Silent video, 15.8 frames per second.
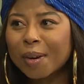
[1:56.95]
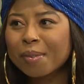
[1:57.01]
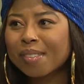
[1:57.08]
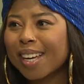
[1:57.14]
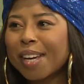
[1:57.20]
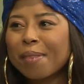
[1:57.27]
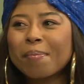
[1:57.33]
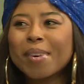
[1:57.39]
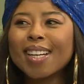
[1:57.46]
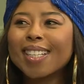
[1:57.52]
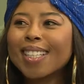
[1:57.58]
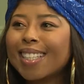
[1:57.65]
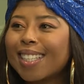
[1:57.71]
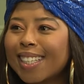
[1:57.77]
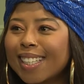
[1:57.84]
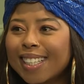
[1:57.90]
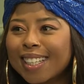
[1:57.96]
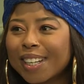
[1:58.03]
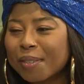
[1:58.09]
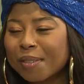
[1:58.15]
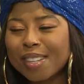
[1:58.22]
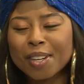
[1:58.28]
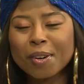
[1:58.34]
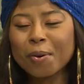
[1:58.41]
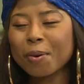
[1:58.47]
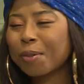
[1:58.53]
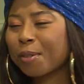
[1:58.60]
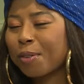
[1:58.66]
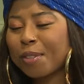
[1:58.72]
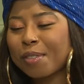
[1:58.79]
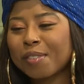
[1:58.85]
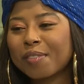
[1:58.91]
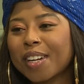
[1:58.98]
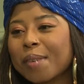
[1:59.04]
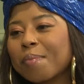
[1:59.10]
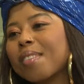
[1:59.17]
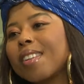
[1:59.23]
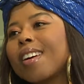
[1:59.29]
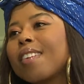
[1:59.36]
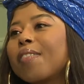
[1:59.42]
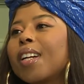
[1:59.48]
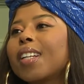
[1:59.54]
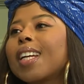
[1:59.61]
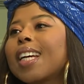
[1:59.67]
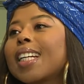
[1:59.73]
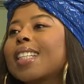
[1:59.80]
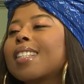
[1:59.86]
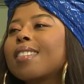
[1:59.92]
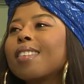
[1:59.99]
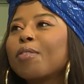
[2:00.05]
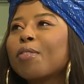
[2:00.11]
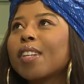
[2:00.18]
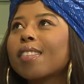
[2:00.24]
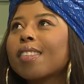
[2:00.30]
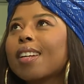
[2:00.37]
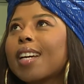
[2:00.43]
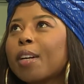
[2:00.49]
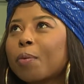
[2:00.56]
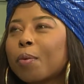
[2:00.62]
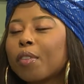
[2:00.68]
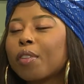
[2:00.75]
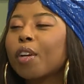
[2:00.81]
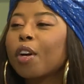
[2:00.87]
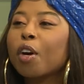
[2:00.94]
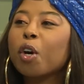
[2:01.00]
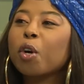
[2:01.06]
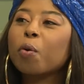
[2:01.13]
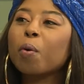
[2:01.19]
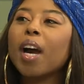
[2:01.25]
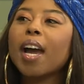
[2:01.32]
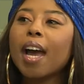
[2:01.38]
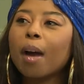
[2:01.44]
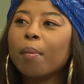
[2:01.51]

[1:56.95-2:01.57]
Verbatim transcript: I was A Melody, I was like all sorts of names, and I felt like it didn't resonate with who I